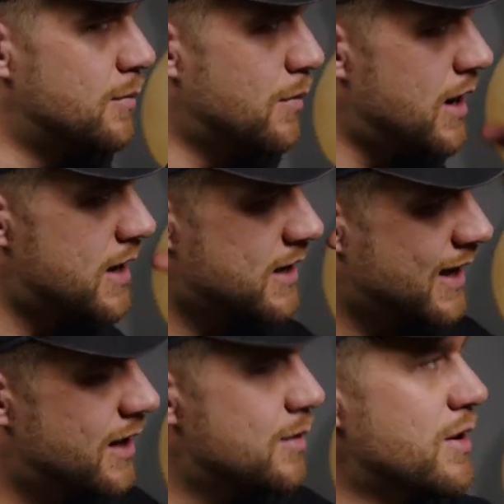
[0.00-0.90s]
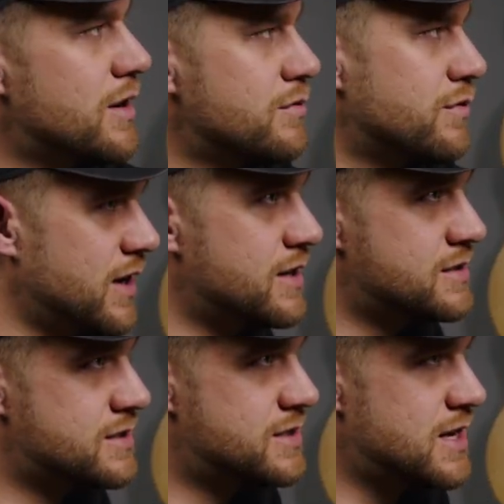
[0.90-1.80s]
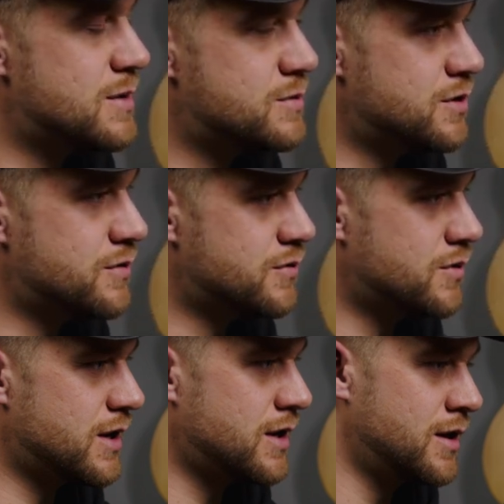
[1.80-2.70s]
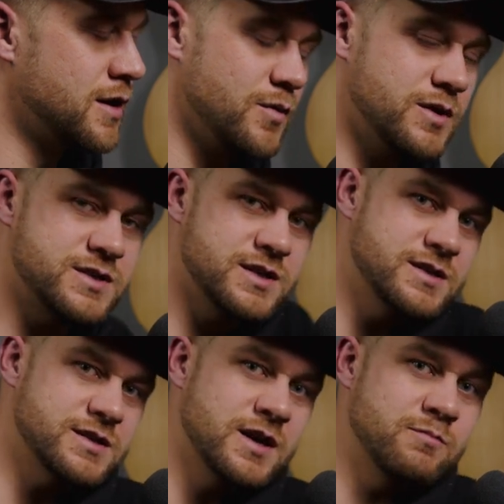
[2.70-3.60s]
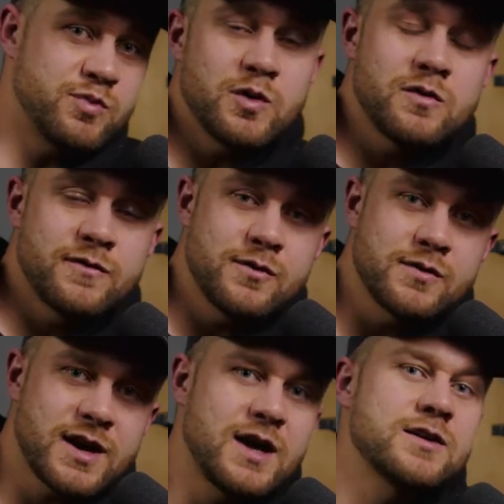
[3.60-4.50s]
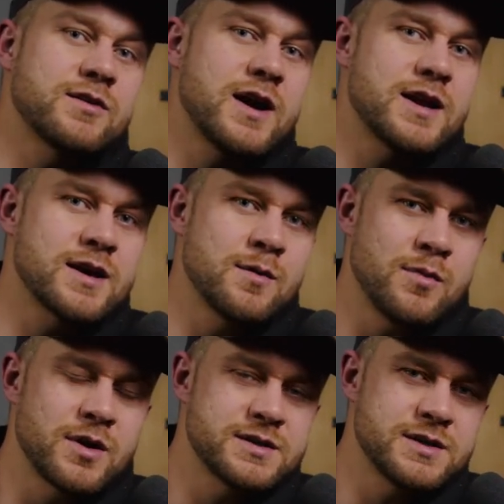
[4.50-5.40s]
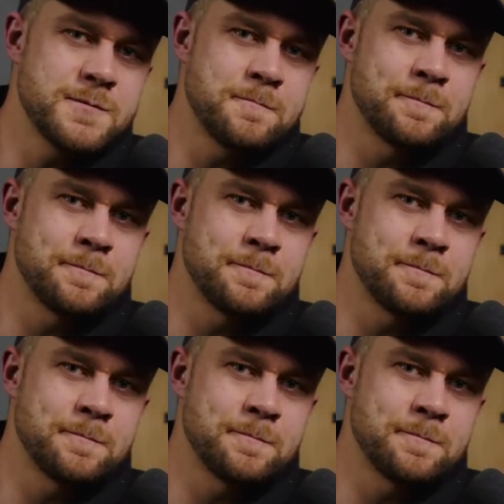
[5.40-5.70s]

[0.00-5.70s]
my calibrated Flanders DM240, which is a beautiful color grading monitor,